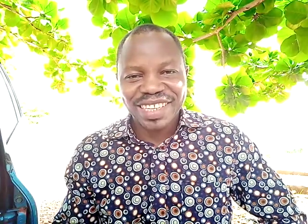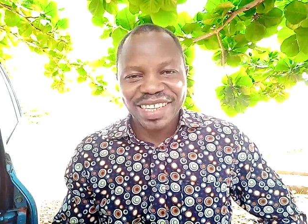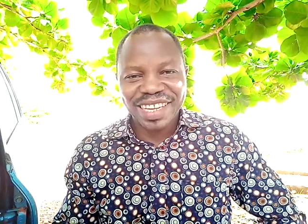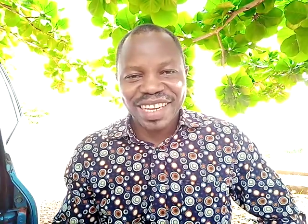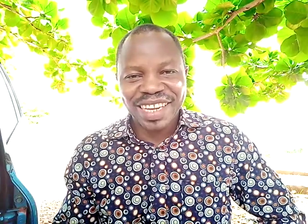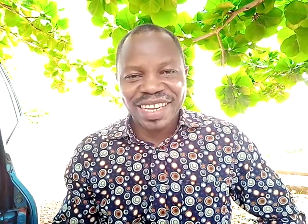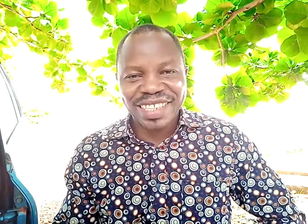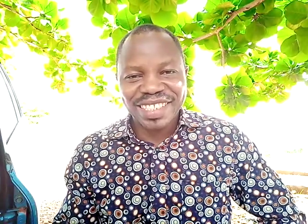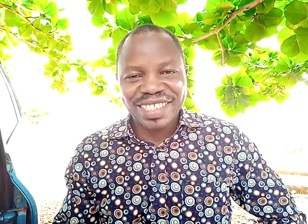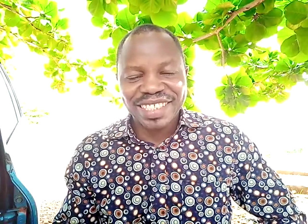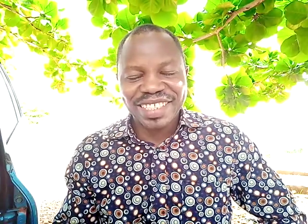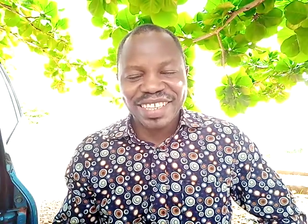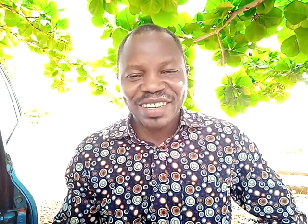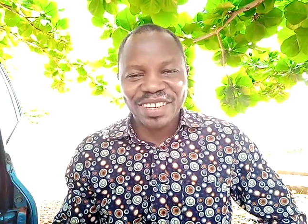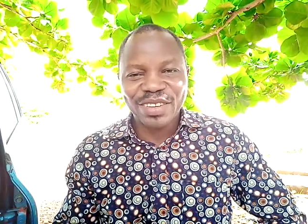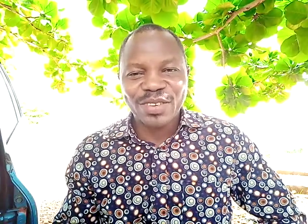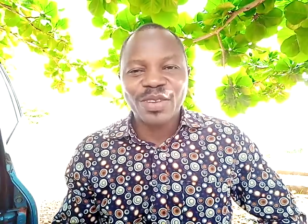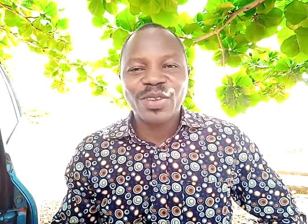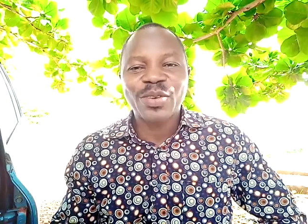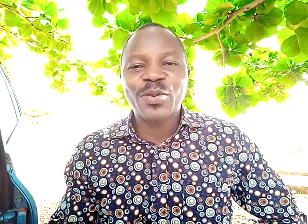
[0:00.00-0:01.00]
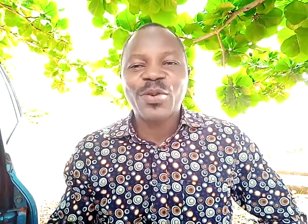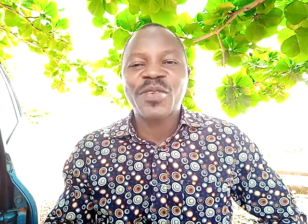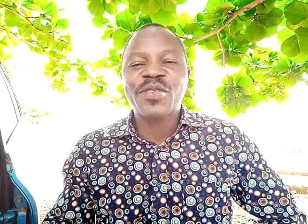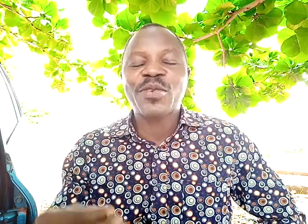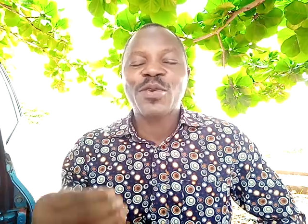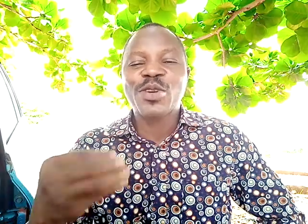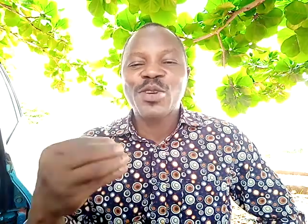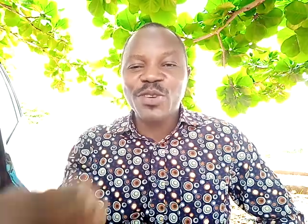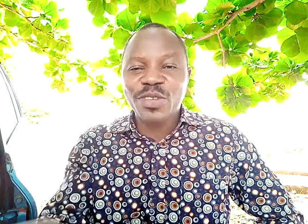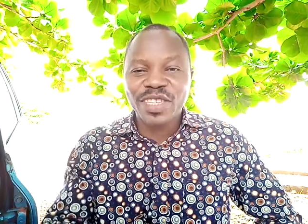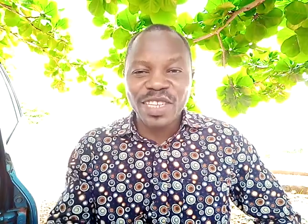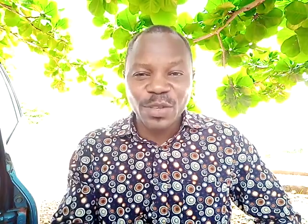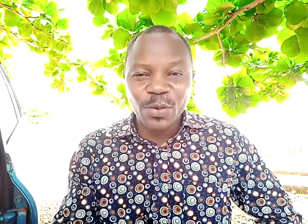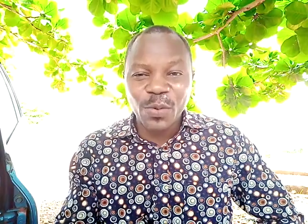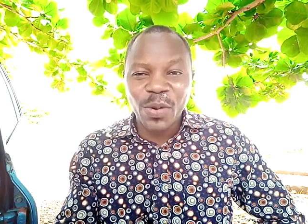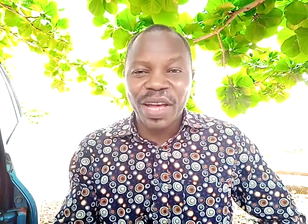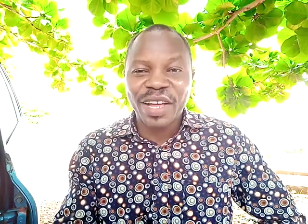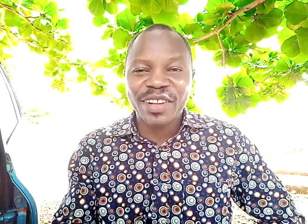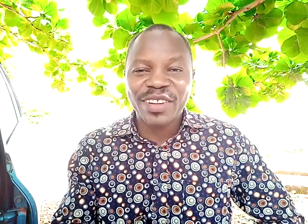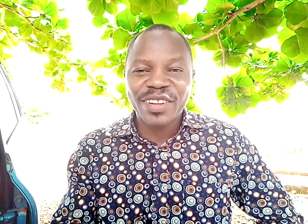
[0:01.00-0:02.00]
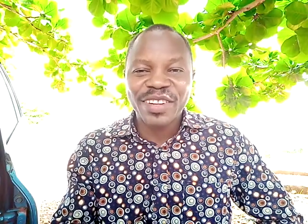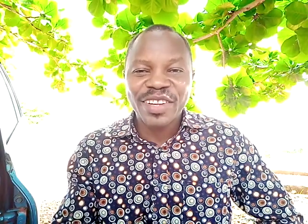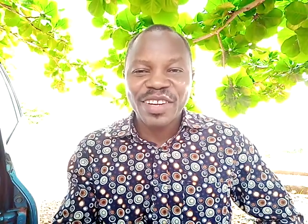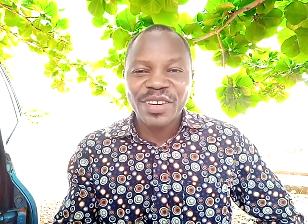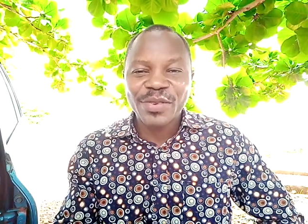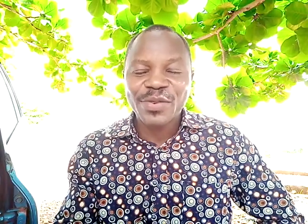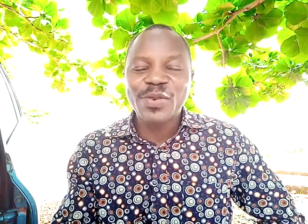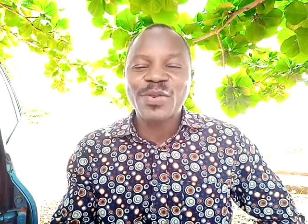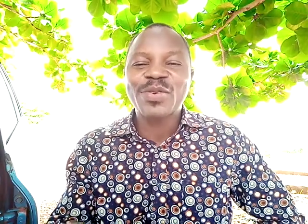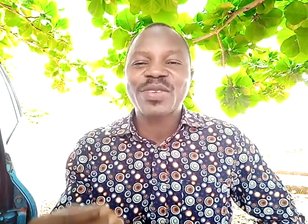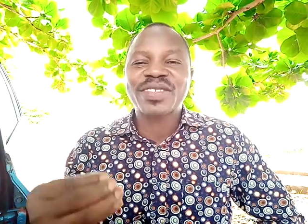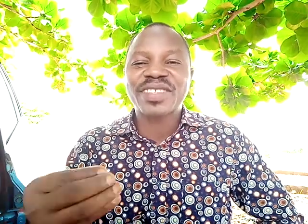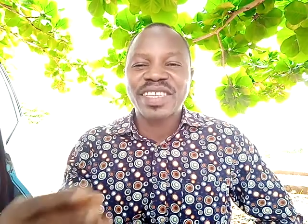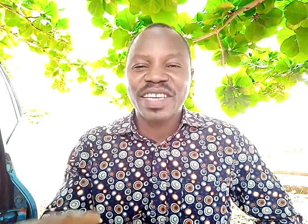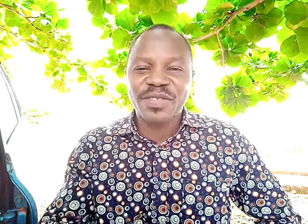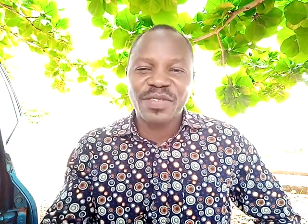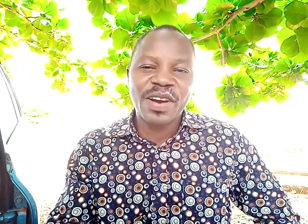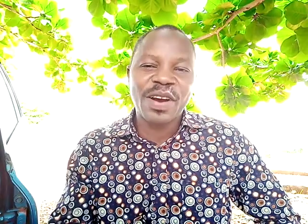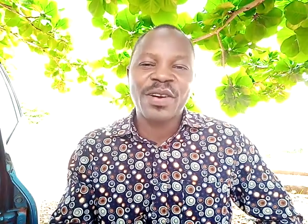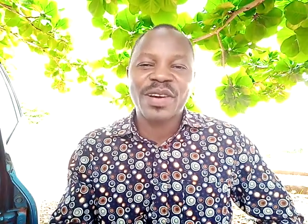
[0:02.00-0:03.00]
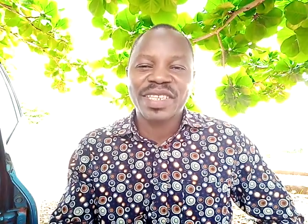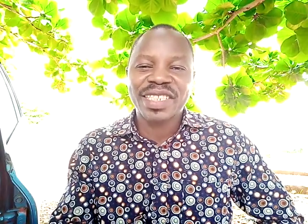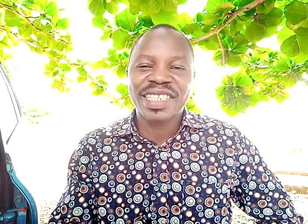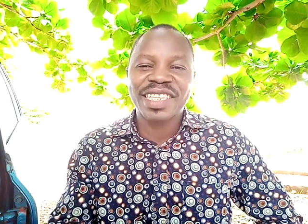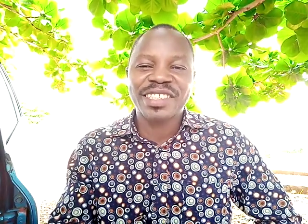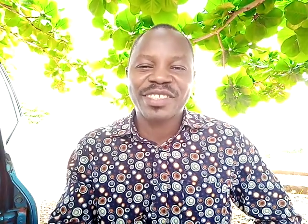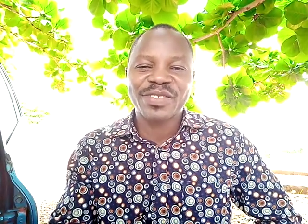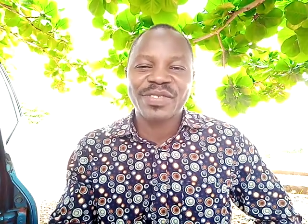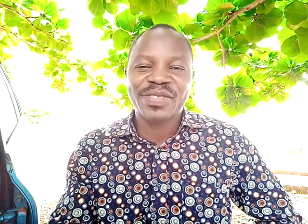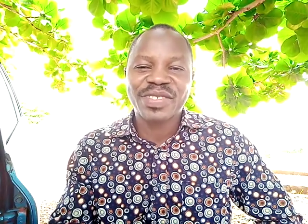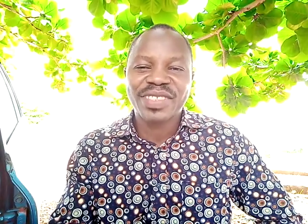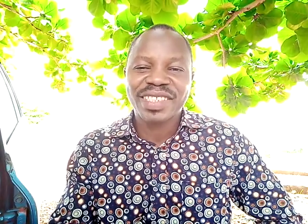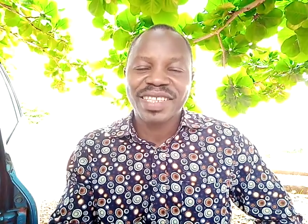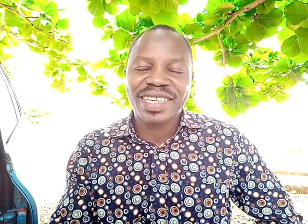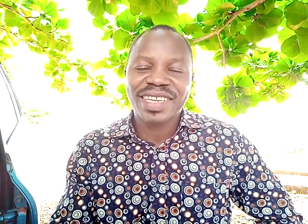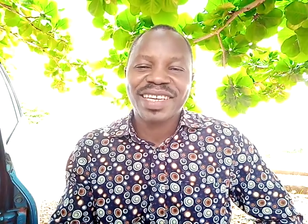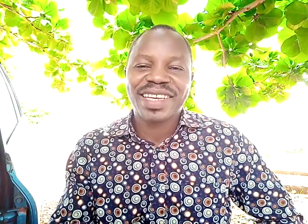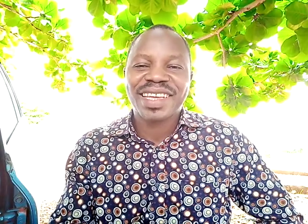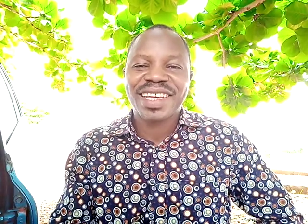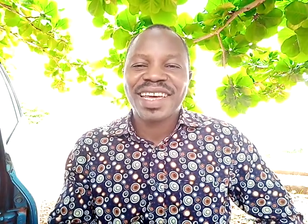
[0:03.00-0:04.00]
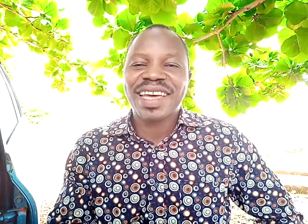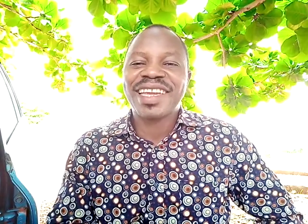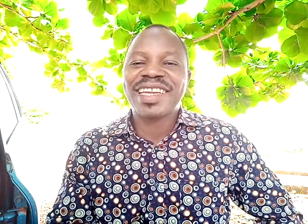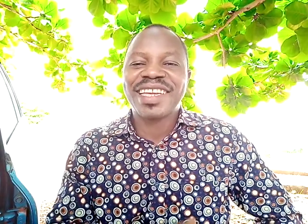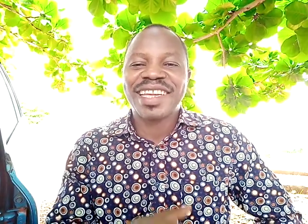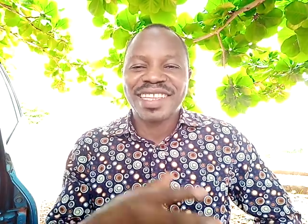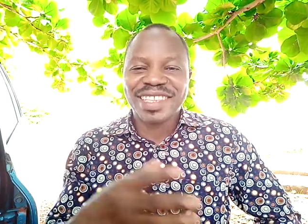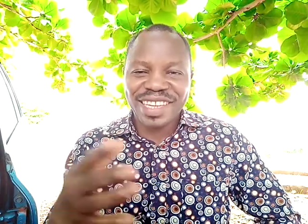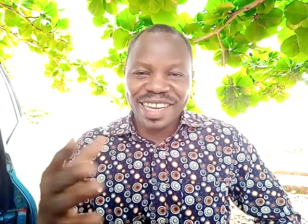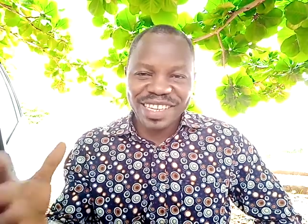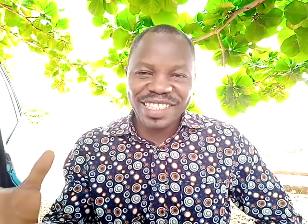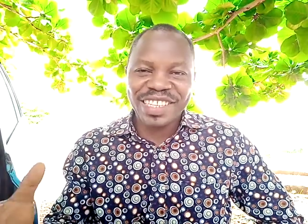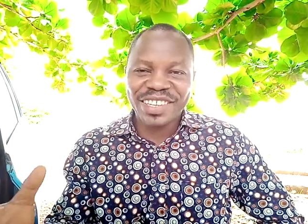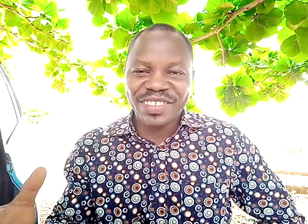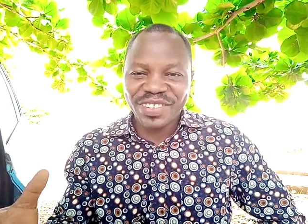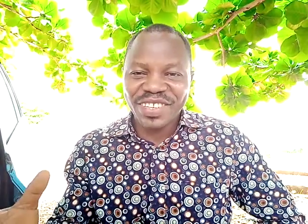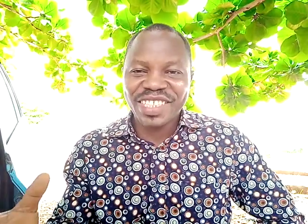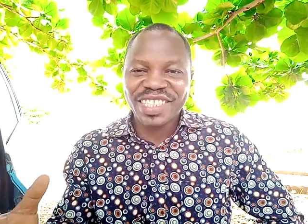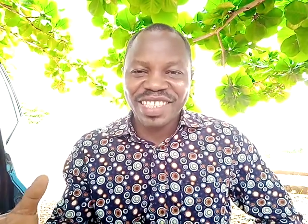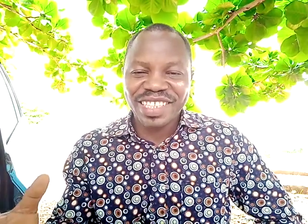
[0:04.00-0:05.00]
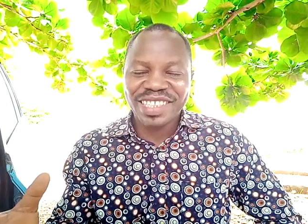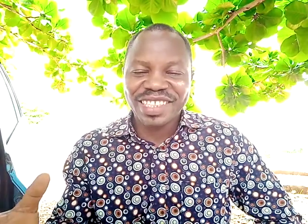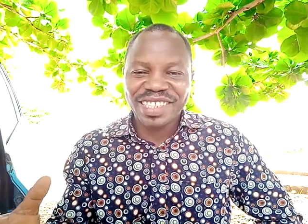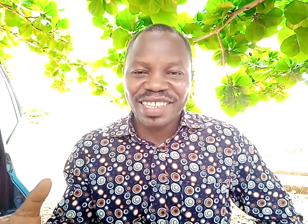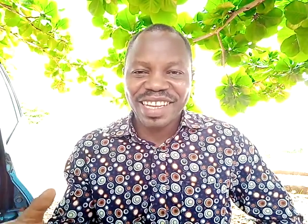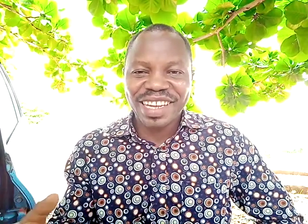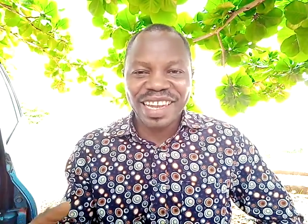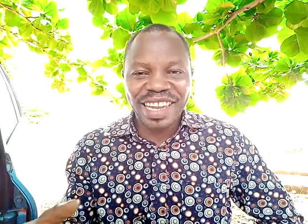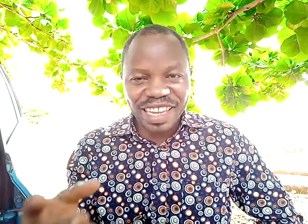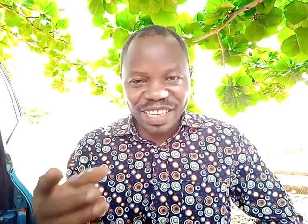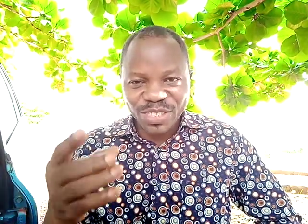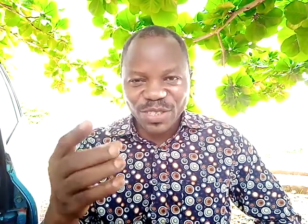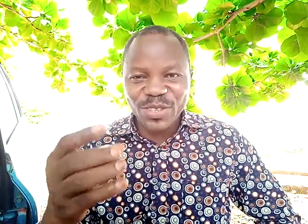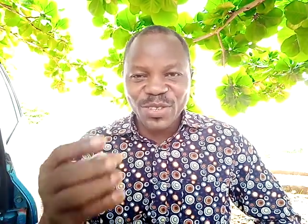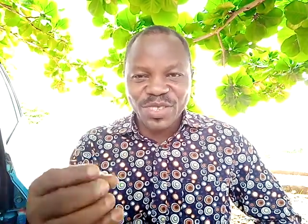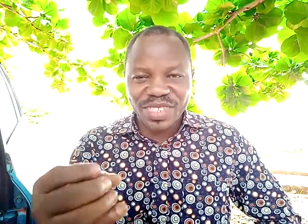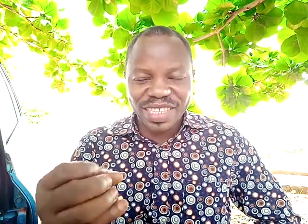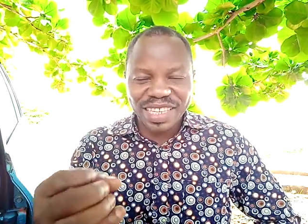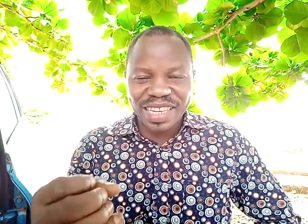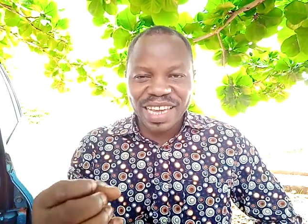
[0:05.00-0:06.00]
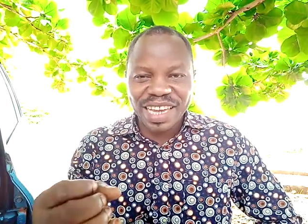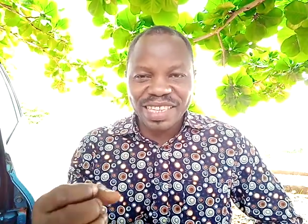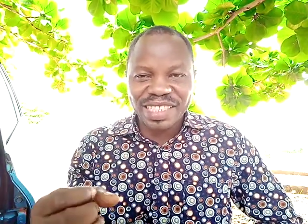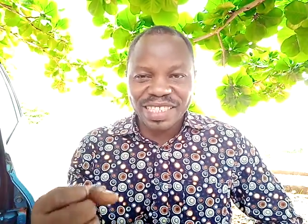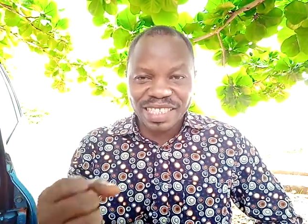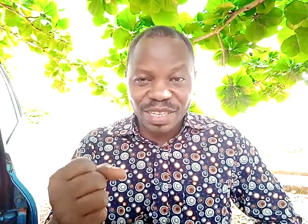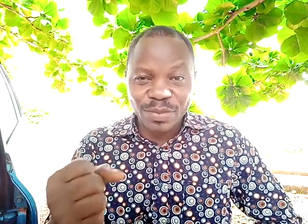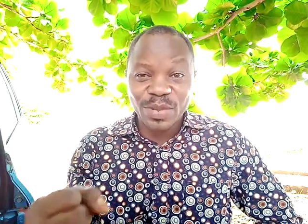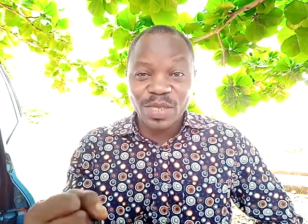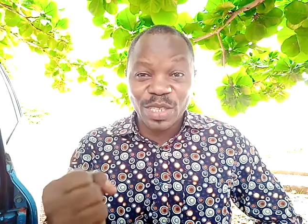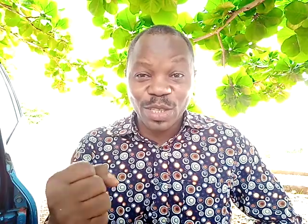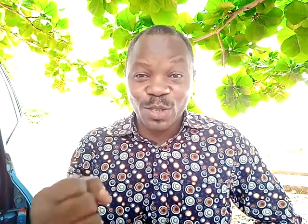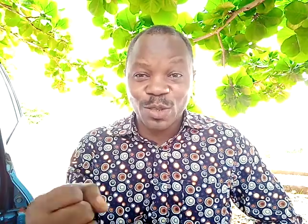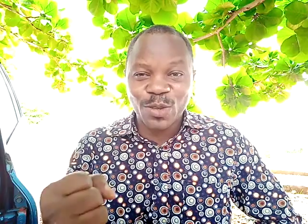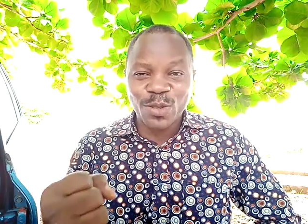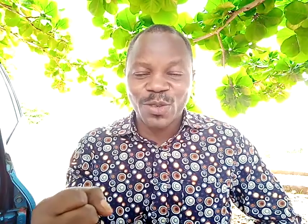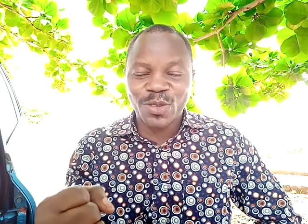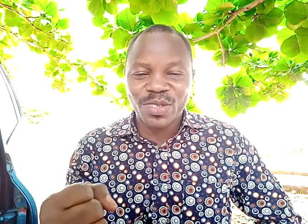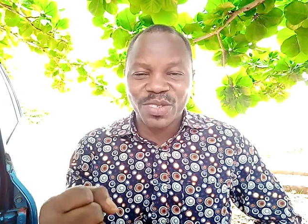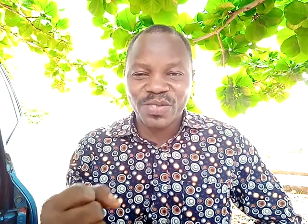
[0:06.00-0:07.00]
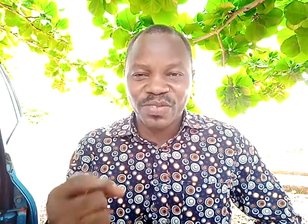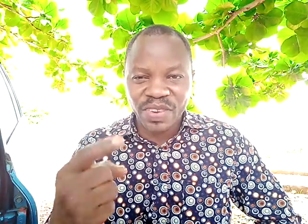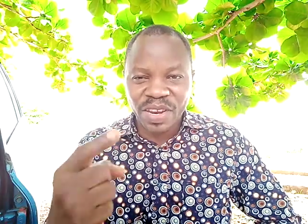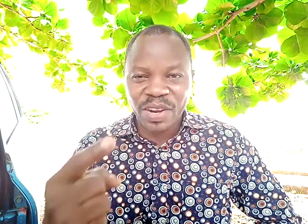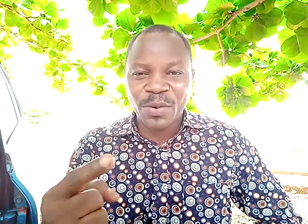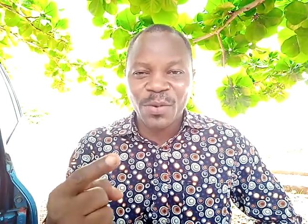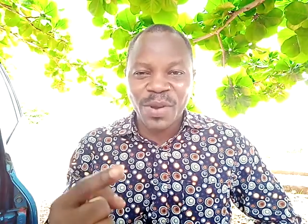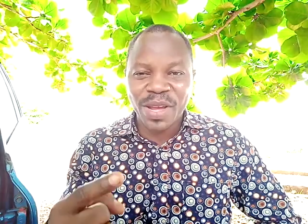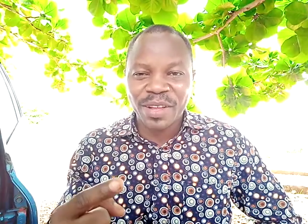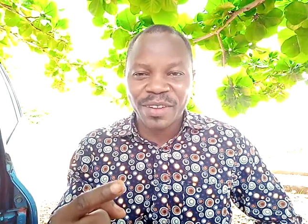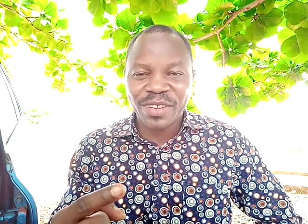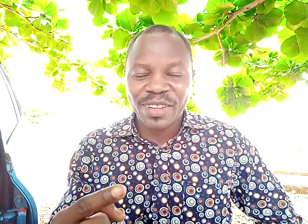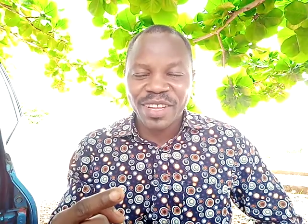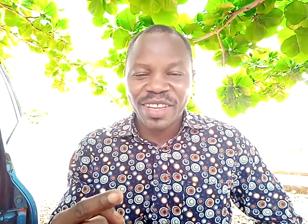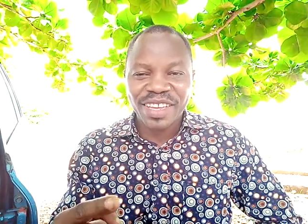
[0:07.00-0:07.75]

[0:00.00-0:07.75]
And if we use it well, we will save ourselves and the entire generation. Let's utilize TBC tools very well.